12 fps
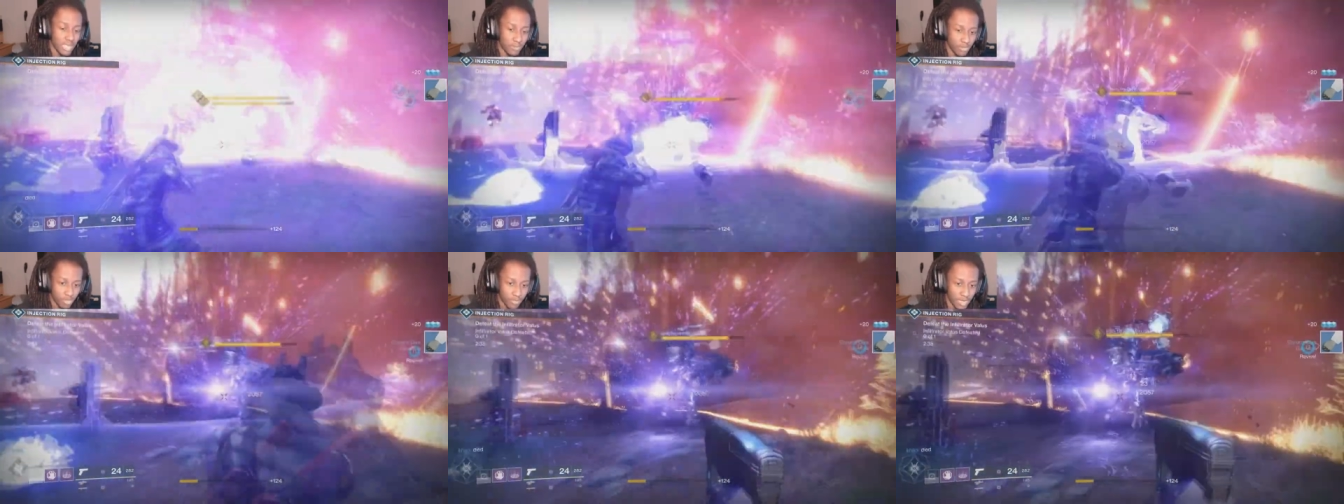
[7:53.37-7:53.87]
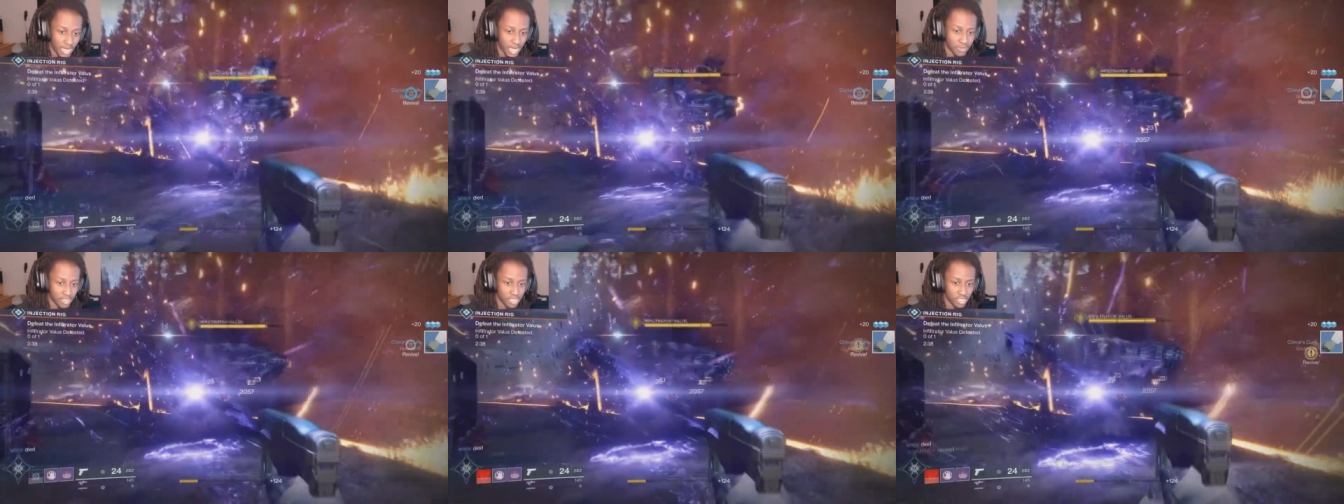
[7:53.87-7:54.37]
that movement
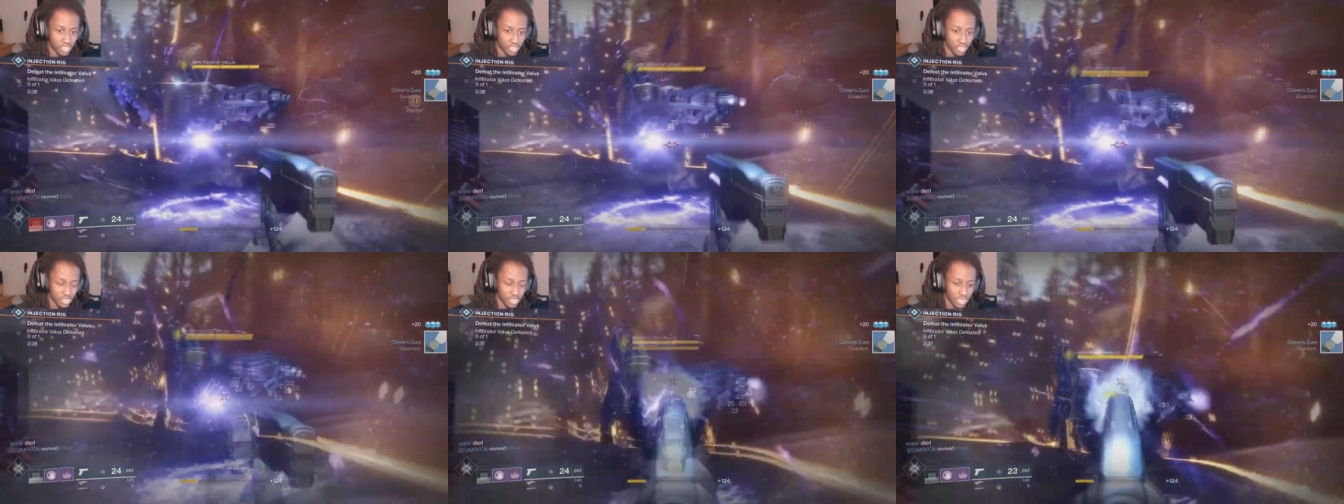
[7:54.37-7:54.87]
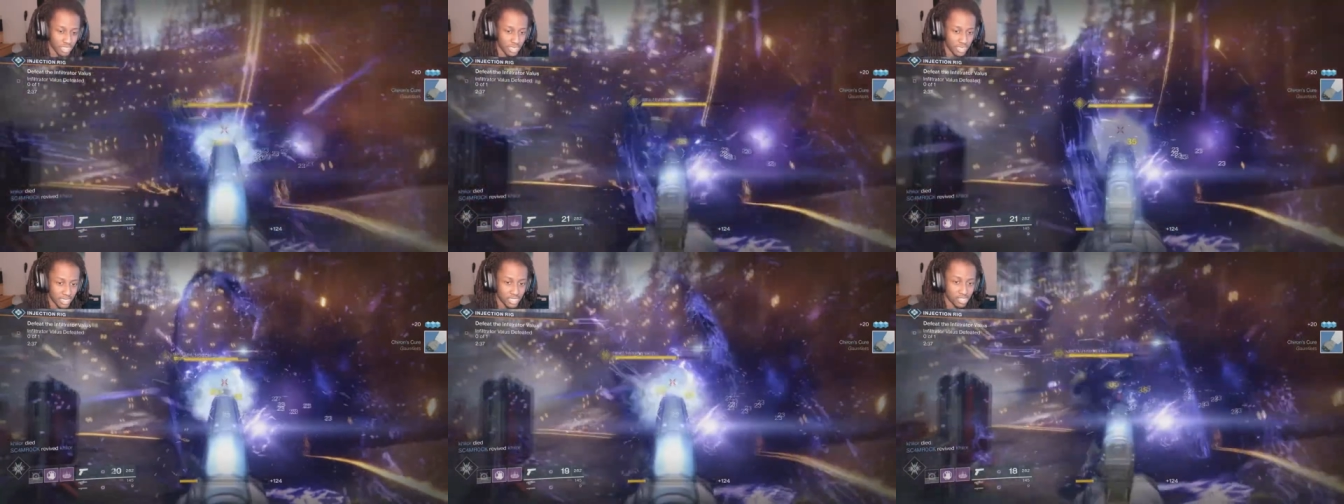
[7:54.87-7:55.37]
option so you can
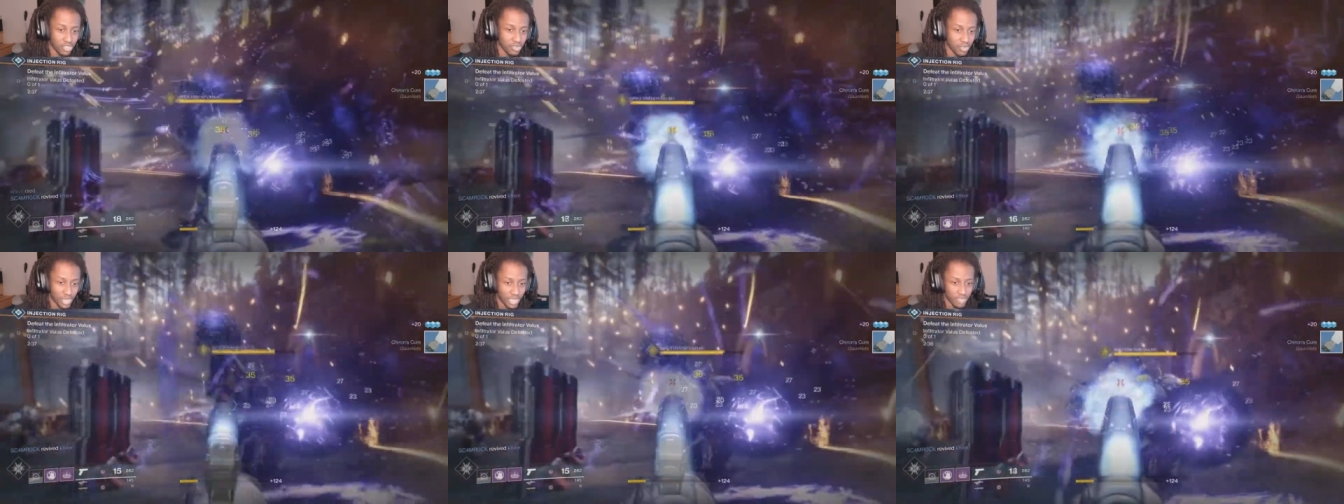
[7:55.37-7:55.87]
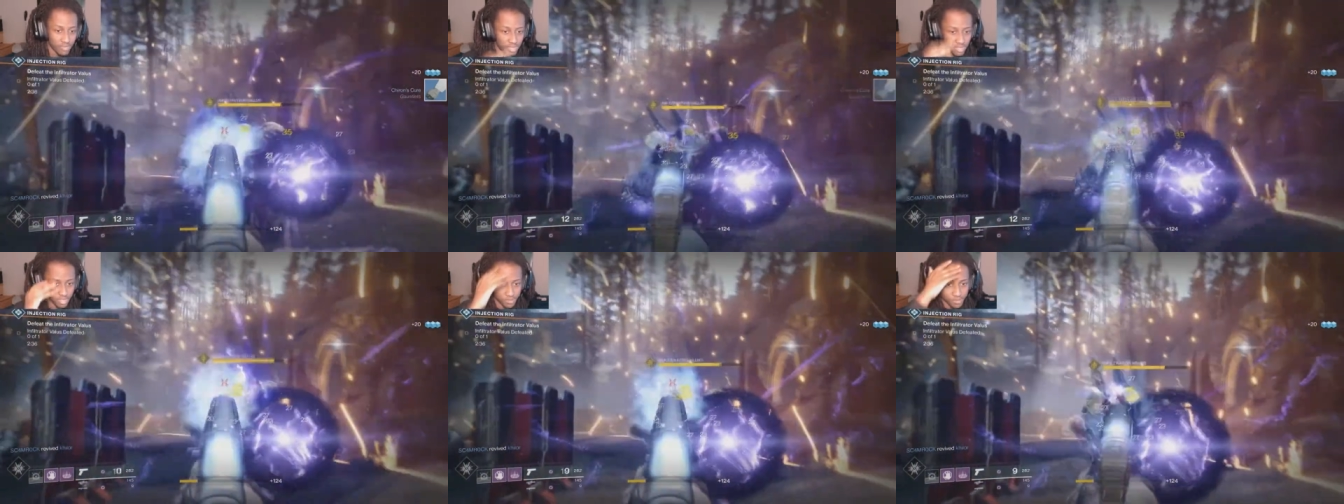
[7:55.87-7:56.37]
get to
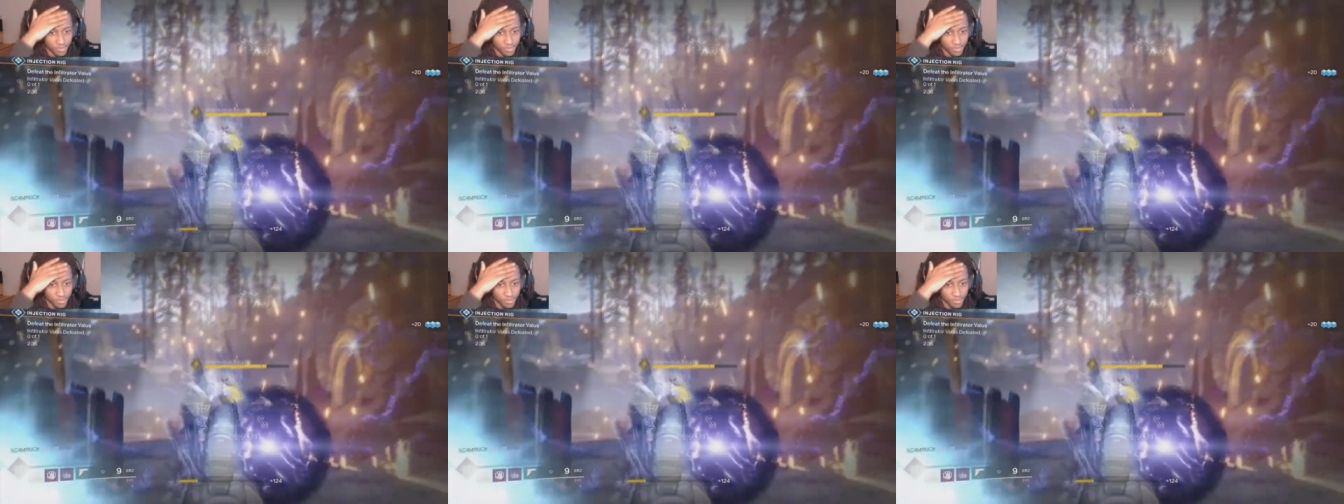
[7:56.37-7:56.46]
enemies.